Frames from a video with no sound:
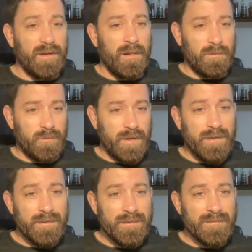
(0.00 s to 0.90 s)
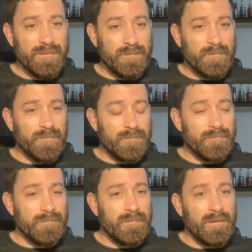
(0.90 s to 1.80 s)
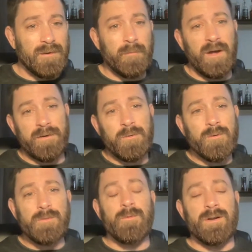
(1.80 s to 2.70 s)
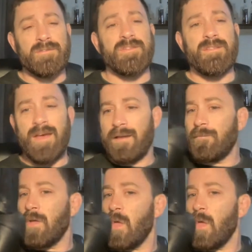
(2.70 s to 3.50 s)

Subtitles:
Holloway. Come on, who wouldn't want to see that?